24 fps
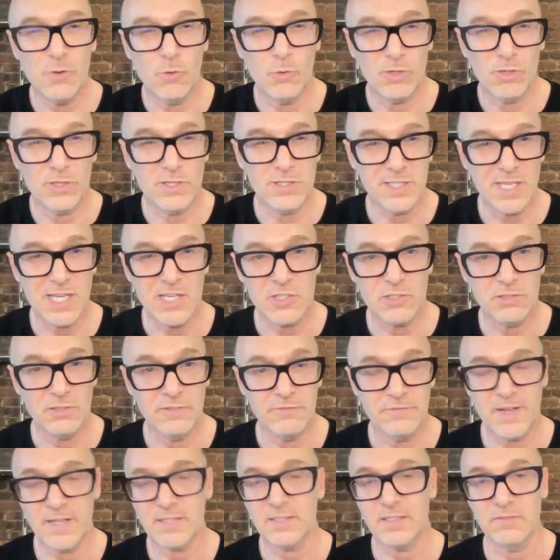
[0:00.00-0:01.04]
organizational
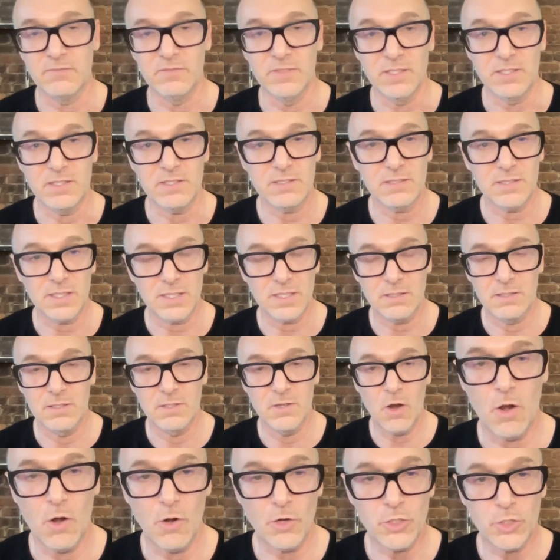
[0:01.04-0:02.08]
effectiveness. Like,
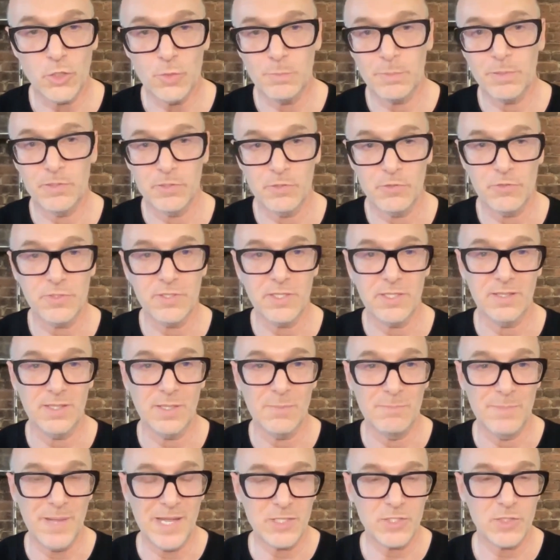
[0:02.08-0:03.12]
are you producing the
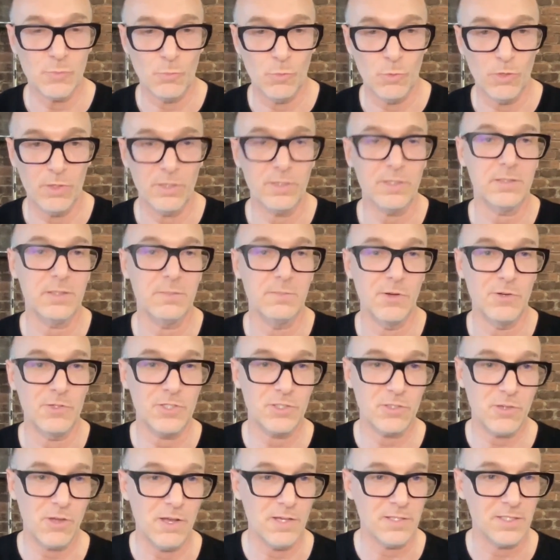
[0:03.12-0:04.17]
best work the most
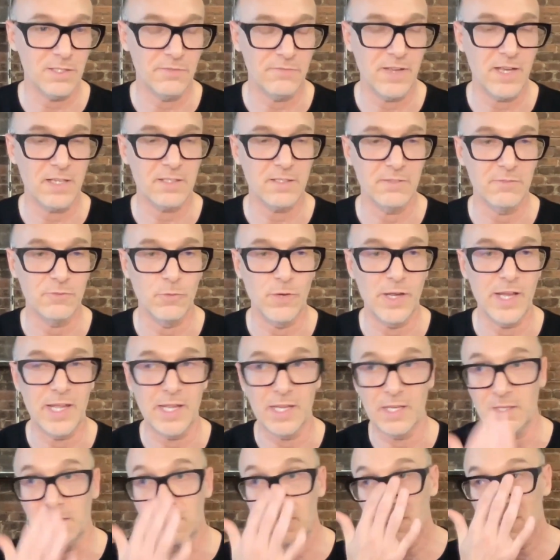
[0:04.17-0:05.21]
cost effective
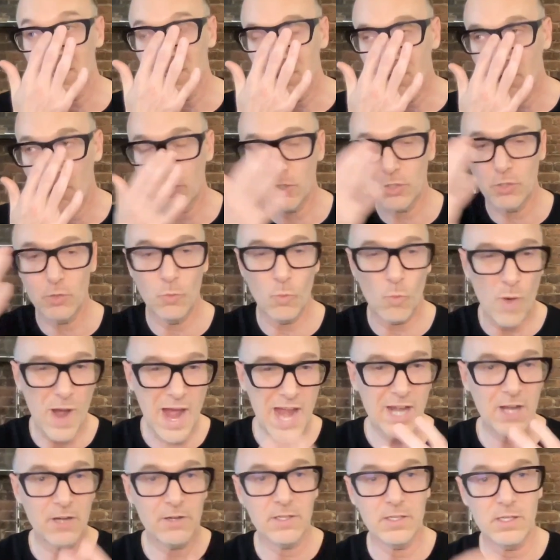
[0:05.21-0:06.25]
way? Are you
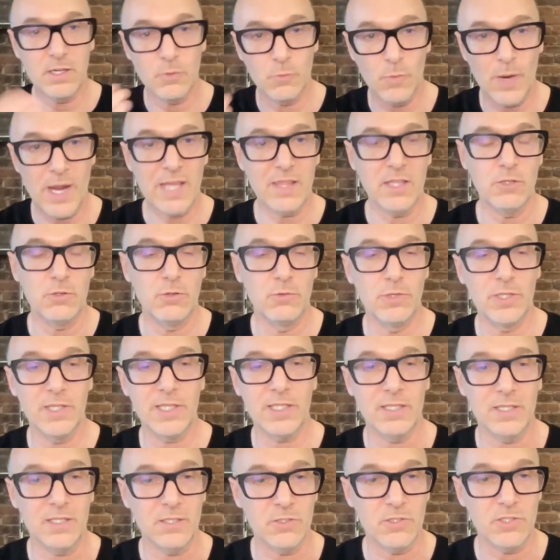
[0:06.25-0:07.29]
wired in a way that you really can
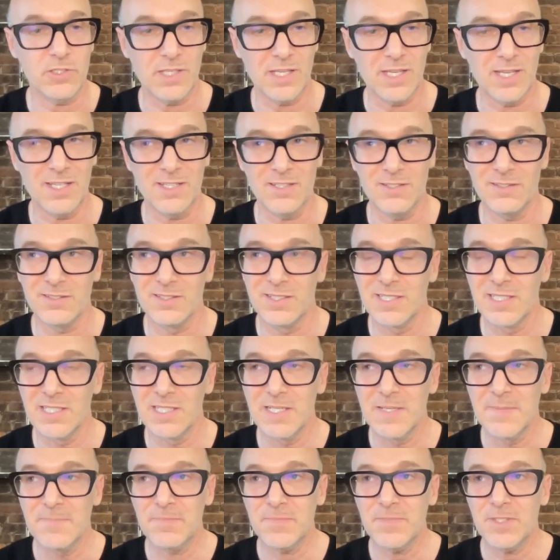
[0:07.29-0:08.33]
understand
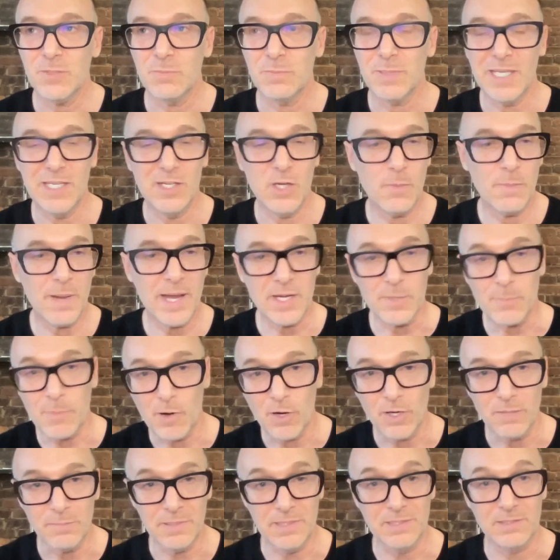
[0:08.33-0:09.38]
P&L by
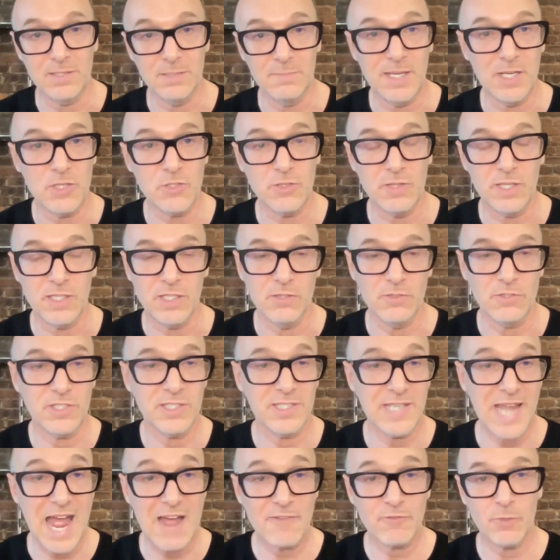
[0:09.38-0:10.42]
department to make sure that you're
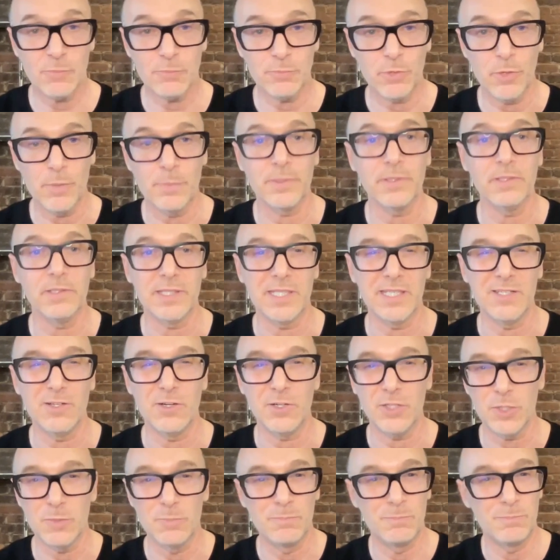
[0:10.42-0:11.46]
staffed appropriately? And are
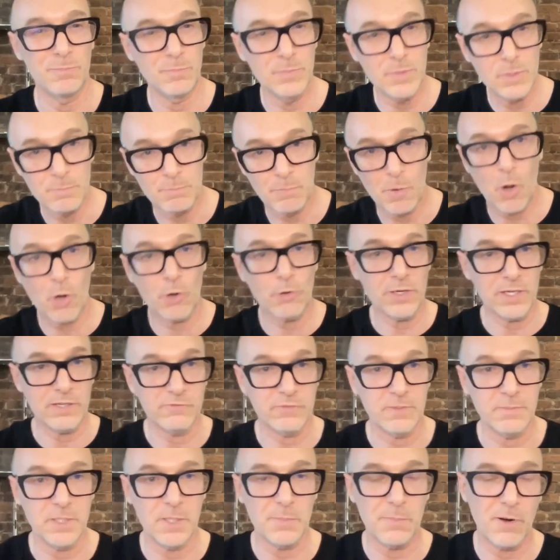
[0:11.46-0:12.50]
you borrowing
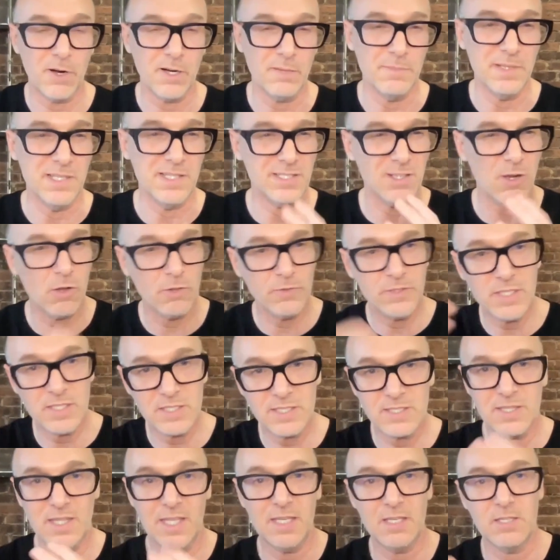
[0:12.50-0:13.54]
from departments, all these
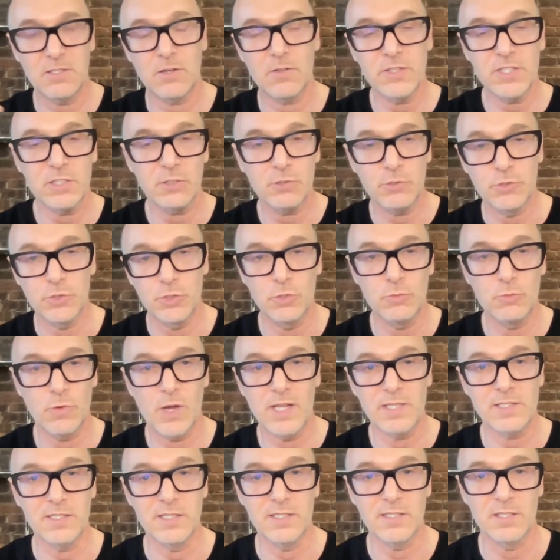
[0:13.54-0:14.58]
things, all these little
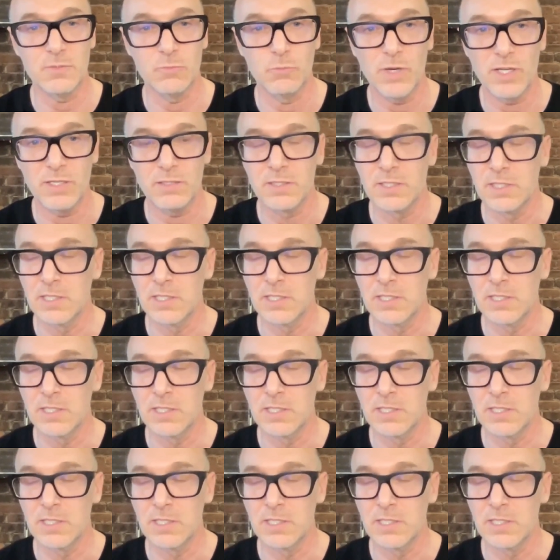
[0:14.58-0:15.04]
nuances of what